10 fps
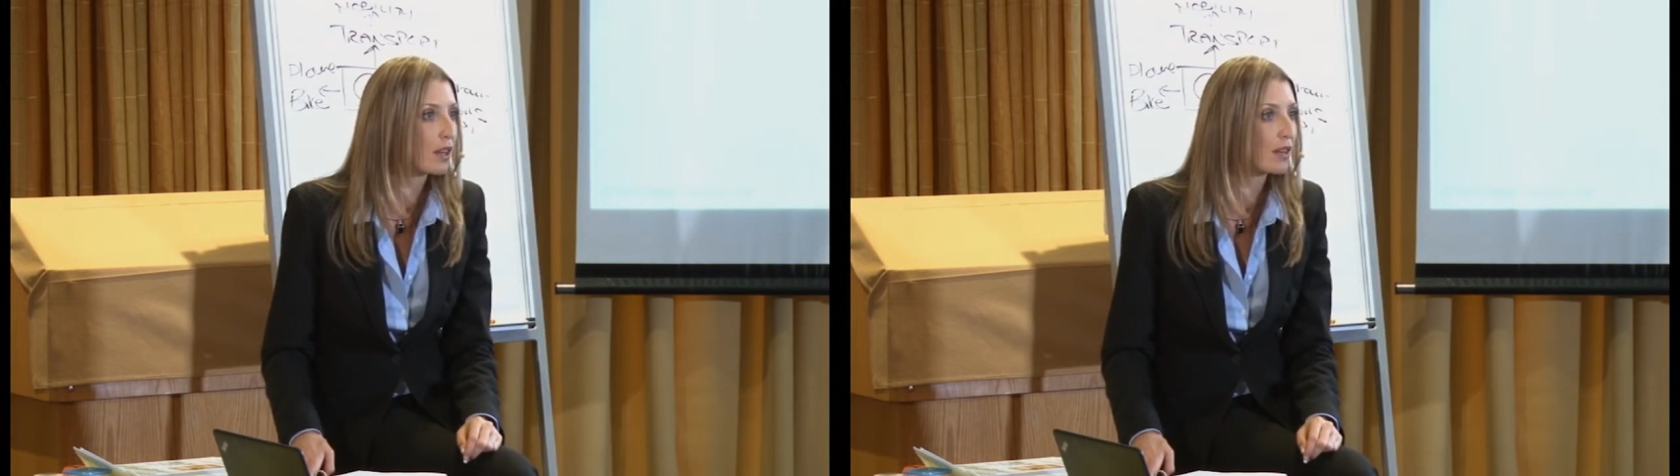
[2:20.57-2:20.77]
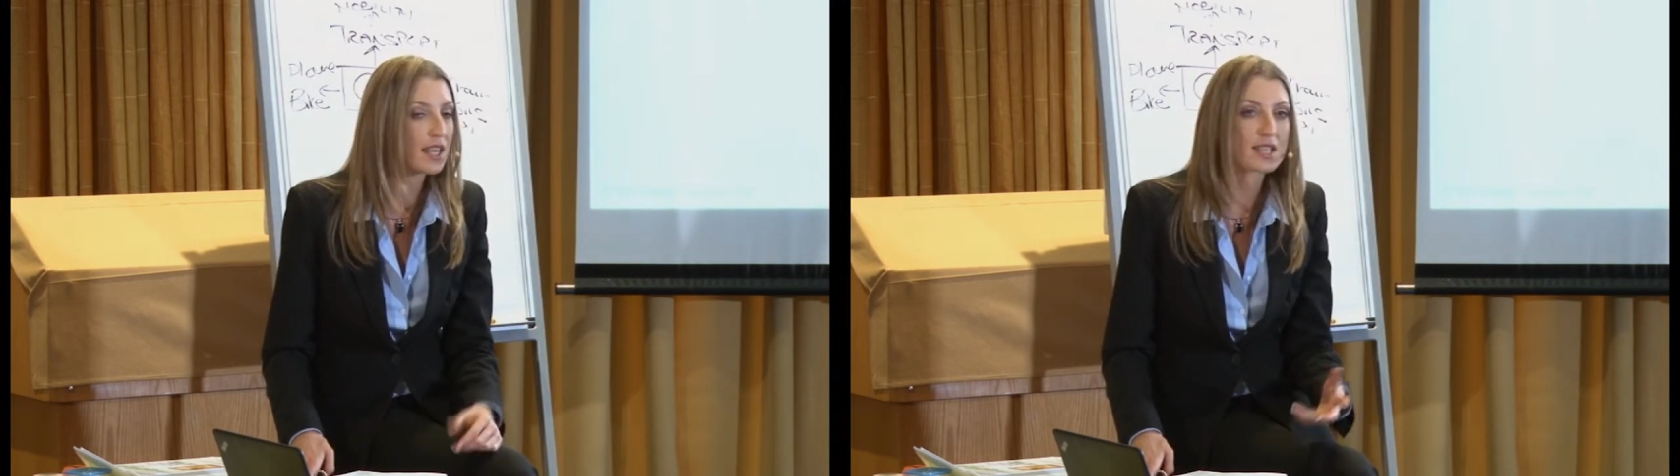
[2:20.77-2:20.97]

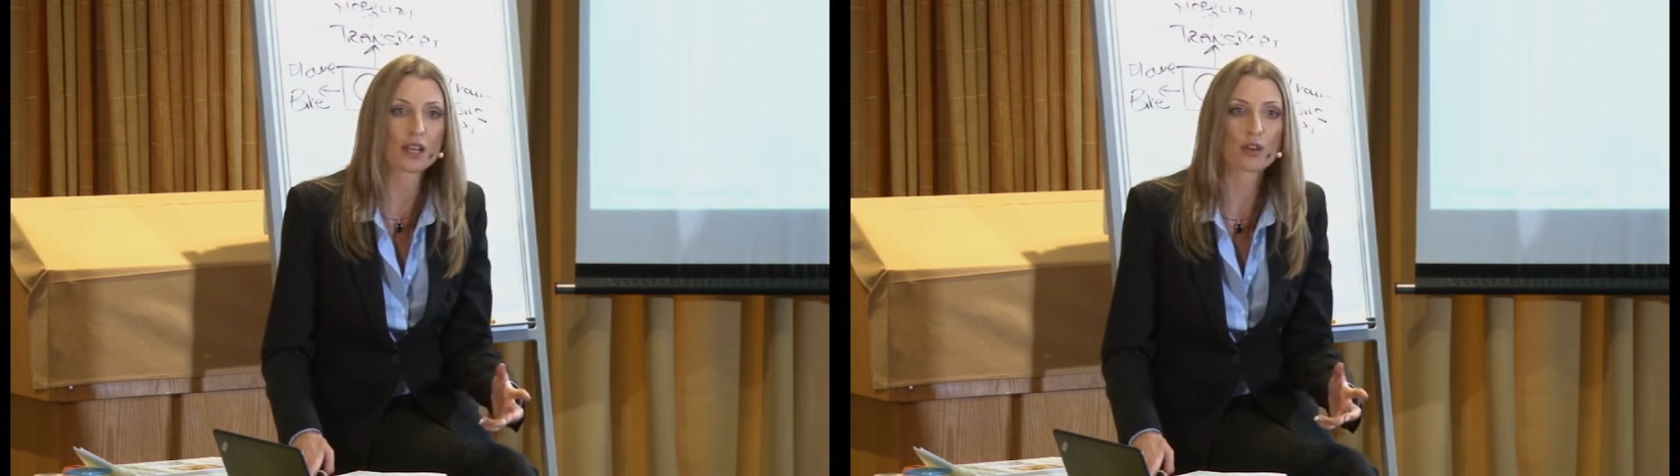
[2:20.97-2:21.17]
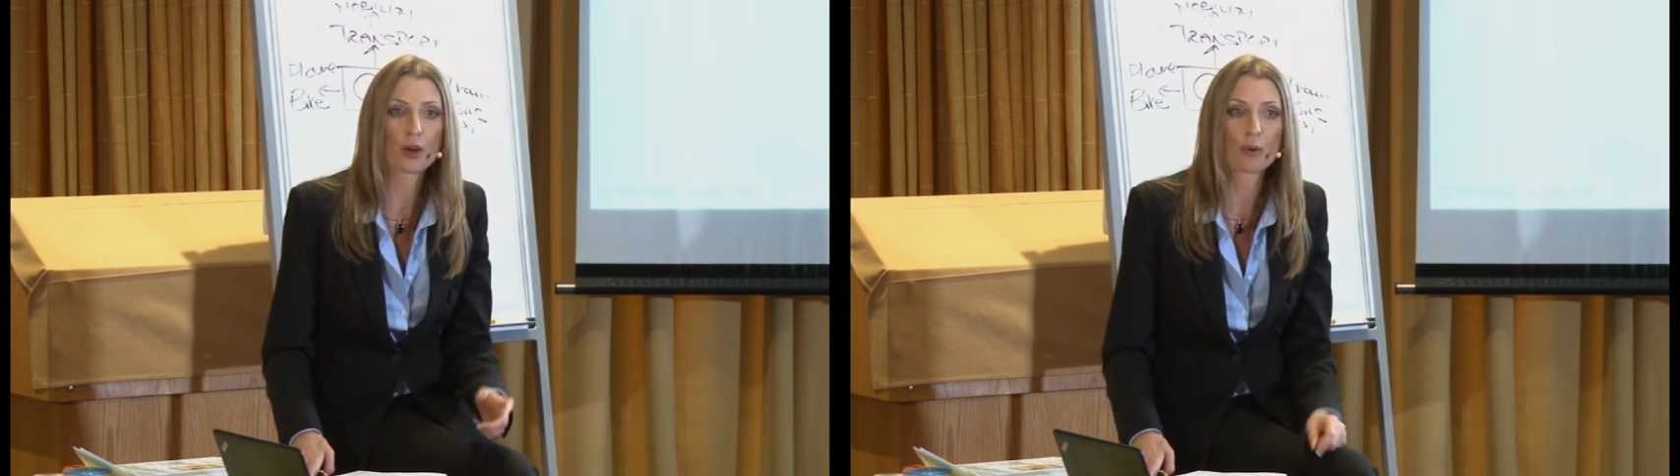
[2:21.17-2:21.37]
If they
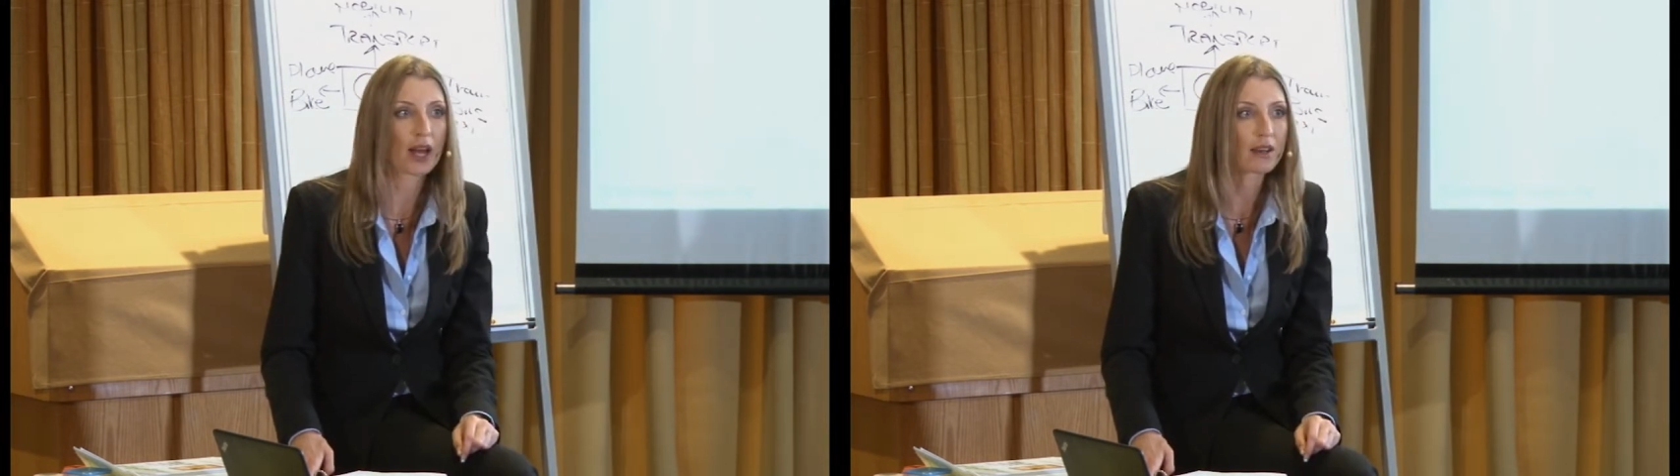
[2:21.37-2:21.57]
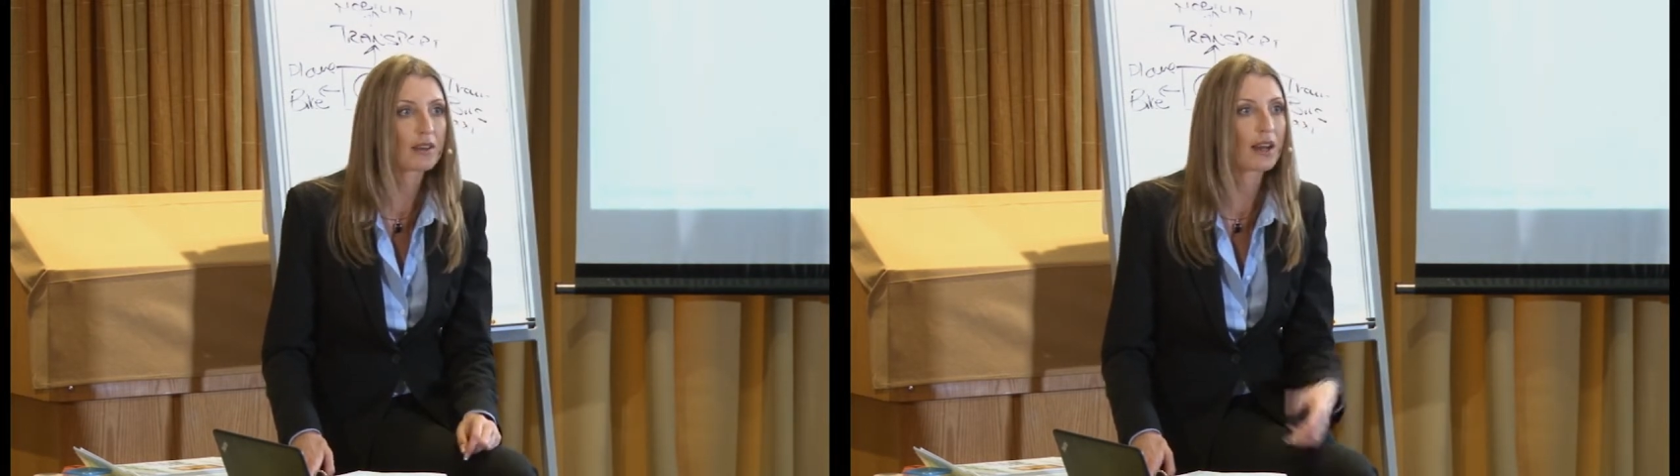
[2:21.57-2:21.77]
say no
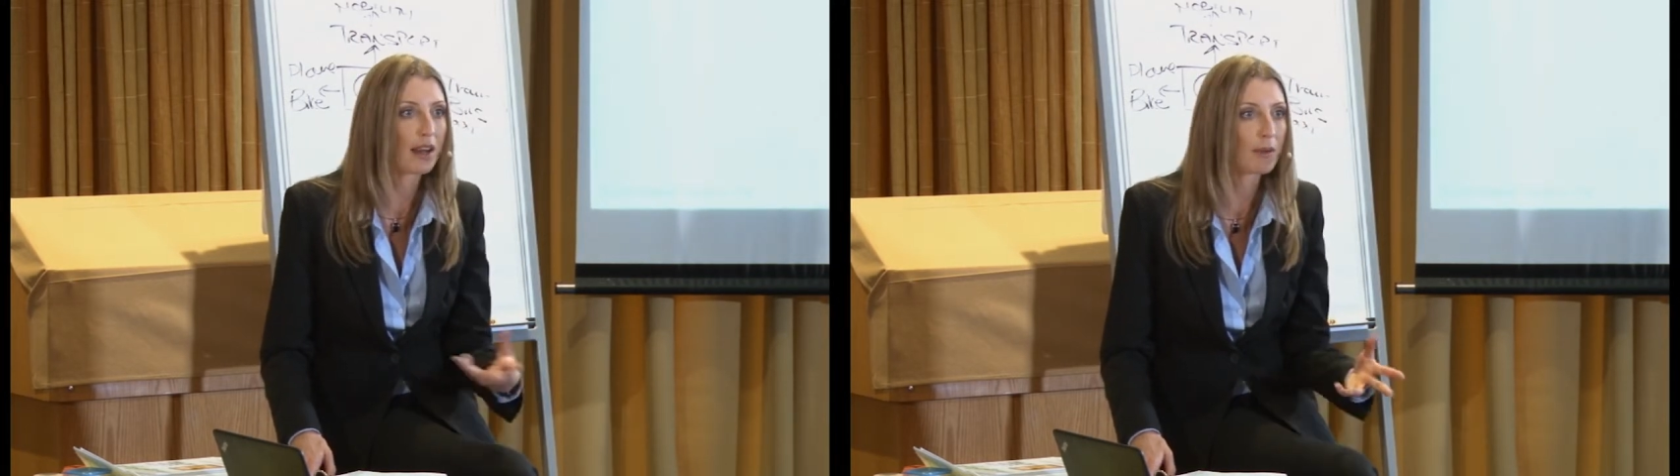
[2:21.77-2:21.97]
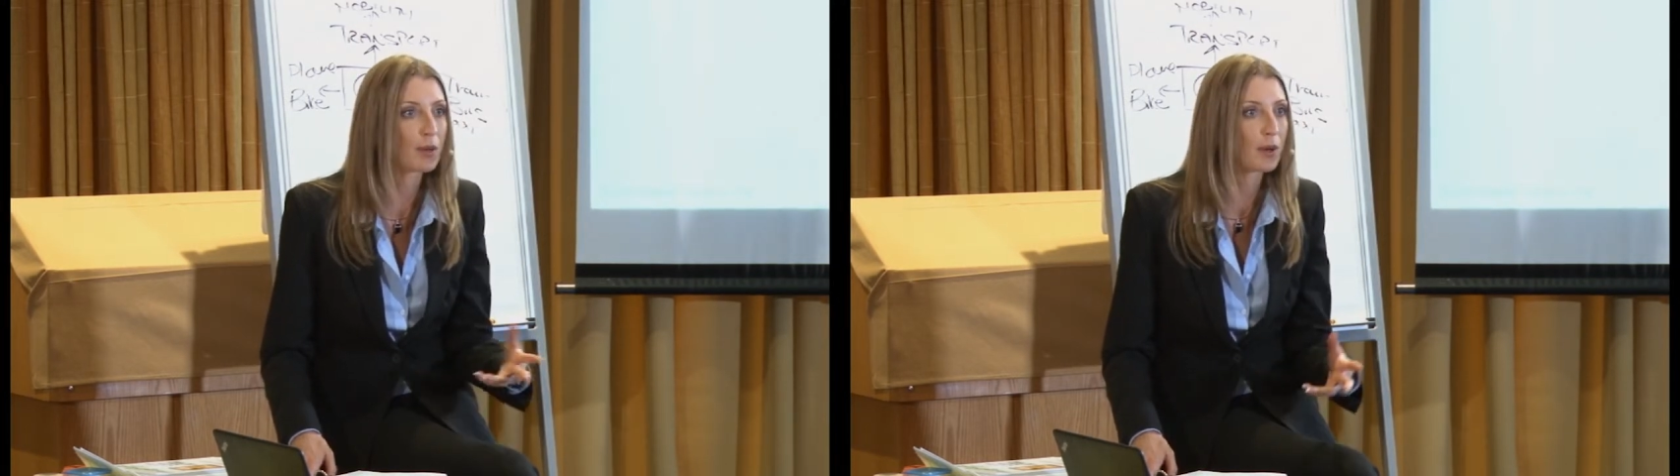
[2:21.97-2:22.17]
one,
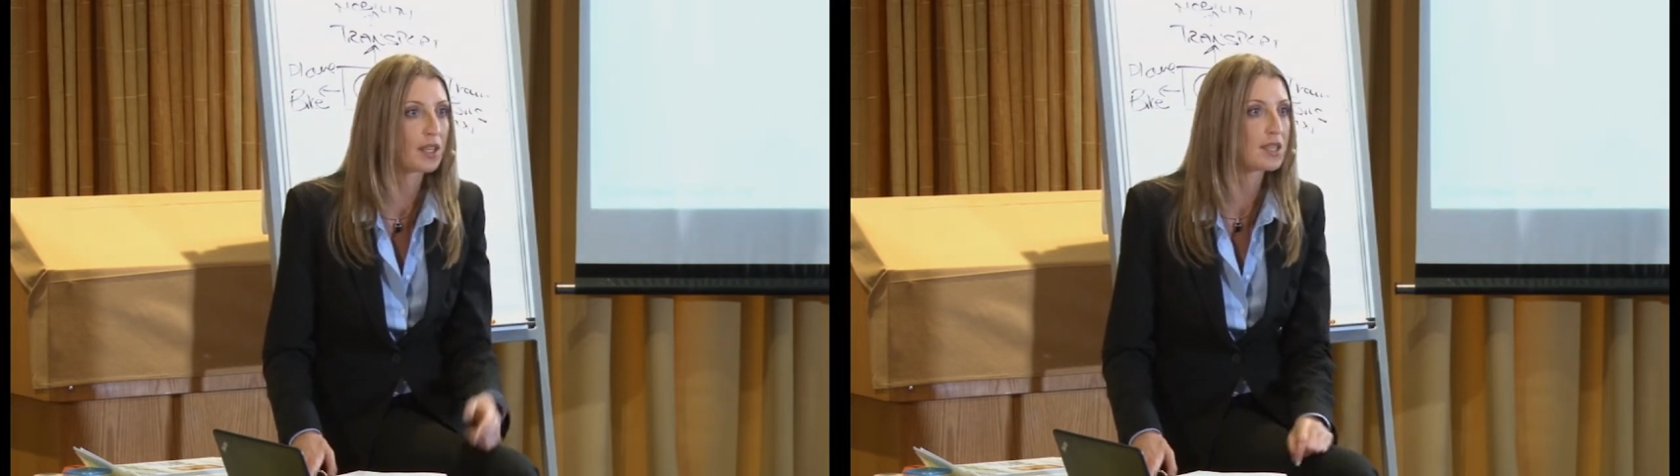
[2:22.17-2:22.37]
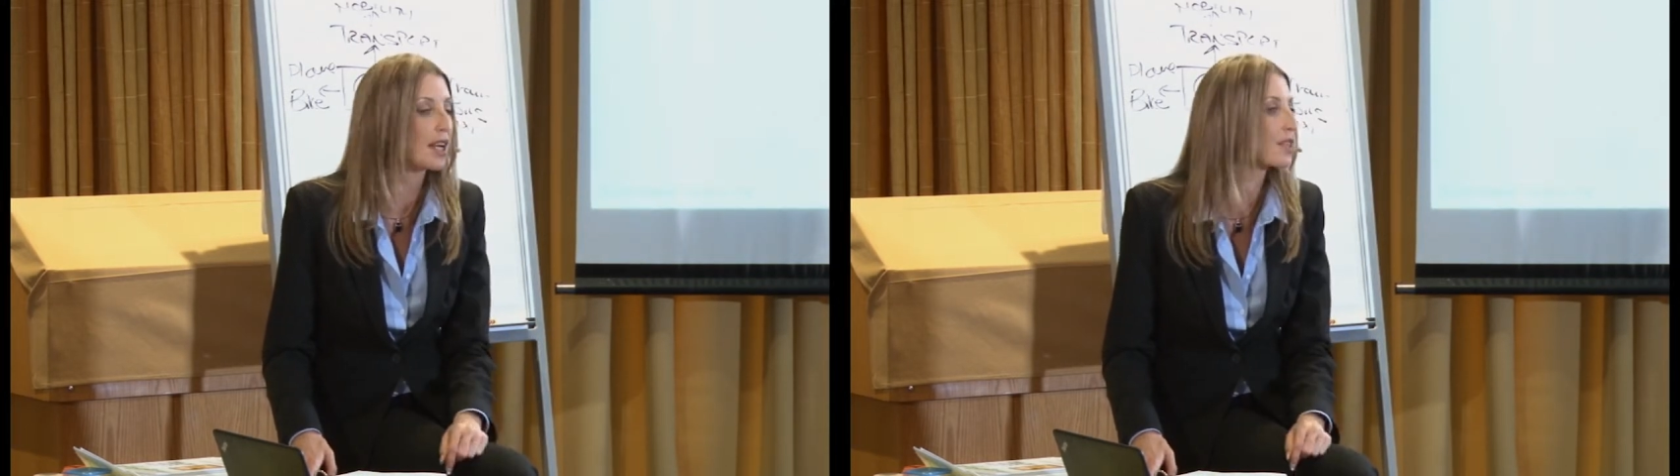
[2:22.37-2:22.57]
I'm the one
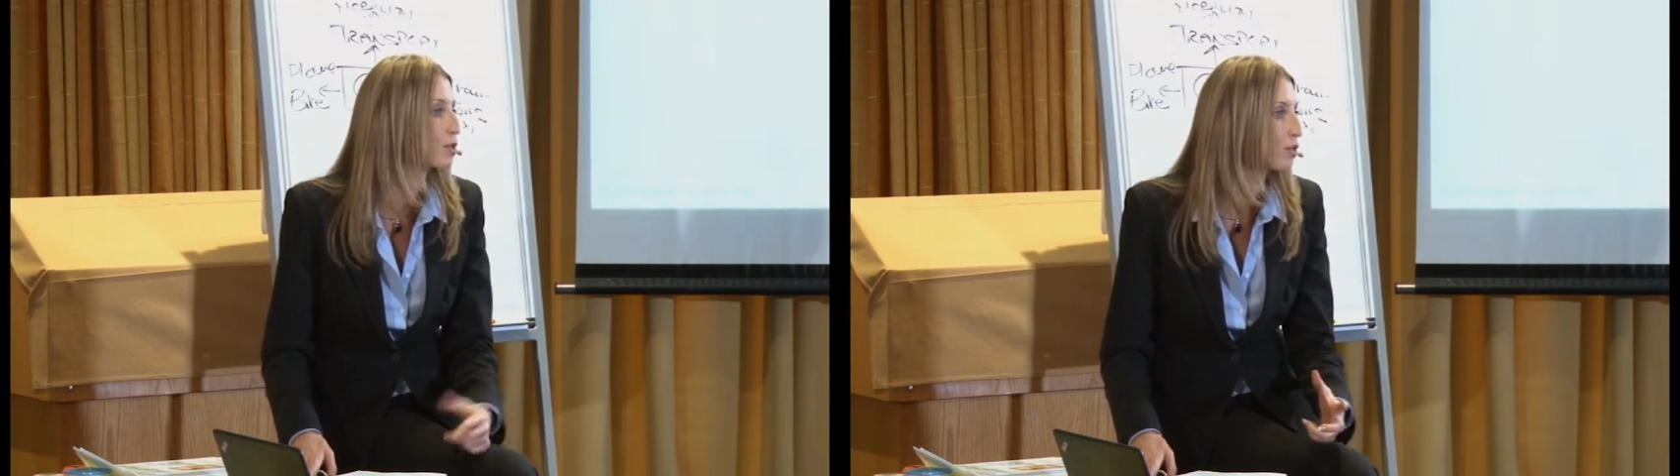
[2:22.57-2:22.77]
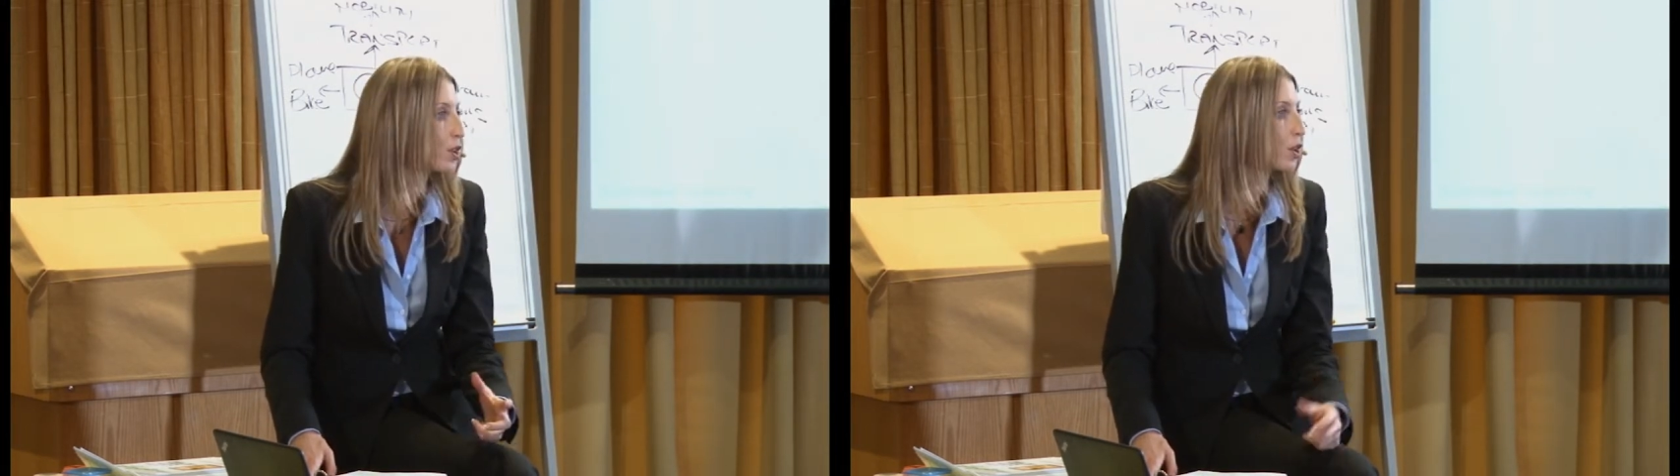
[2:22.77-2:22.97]
that signs
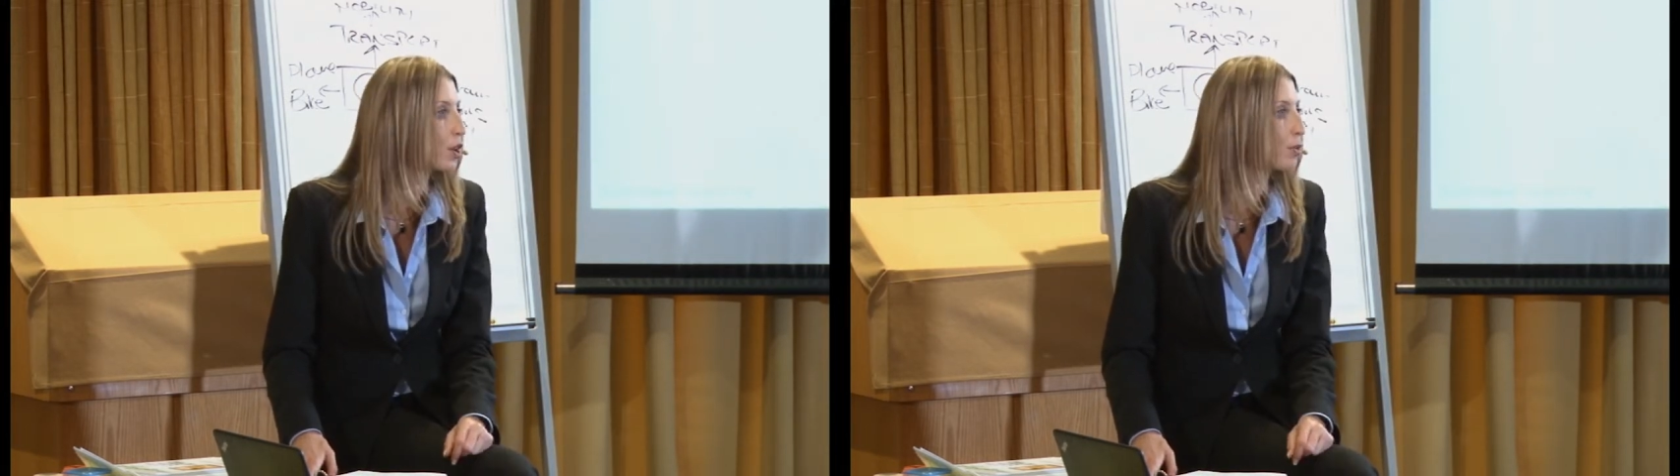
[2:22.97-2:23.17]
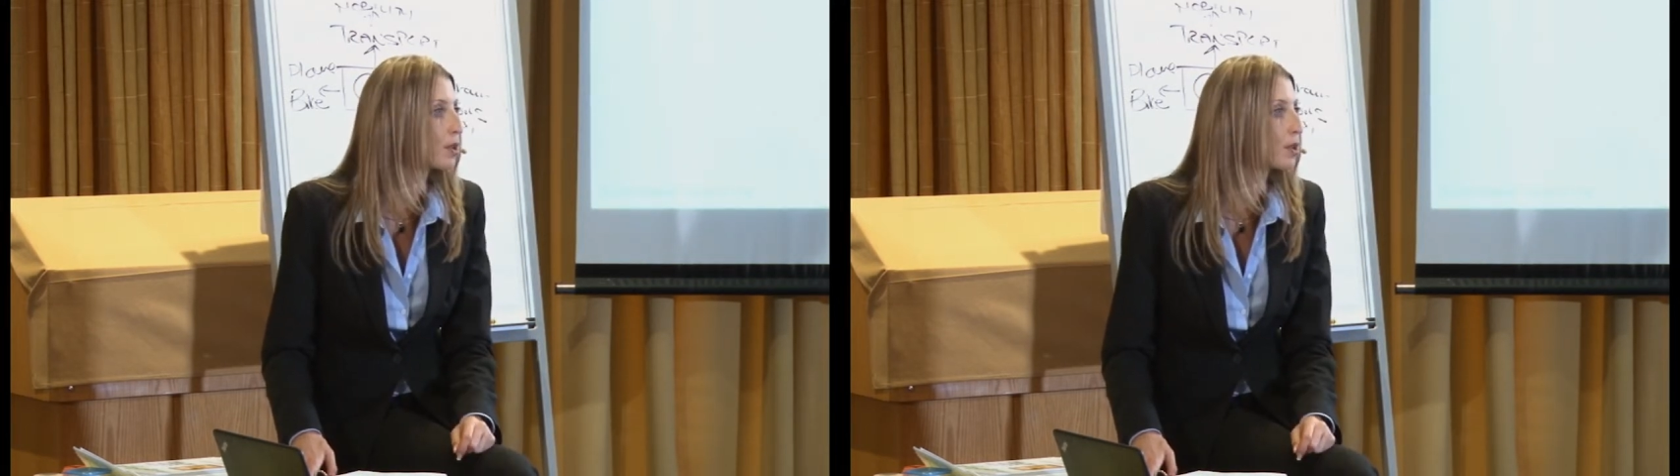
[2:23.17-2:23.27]
it off. You know you're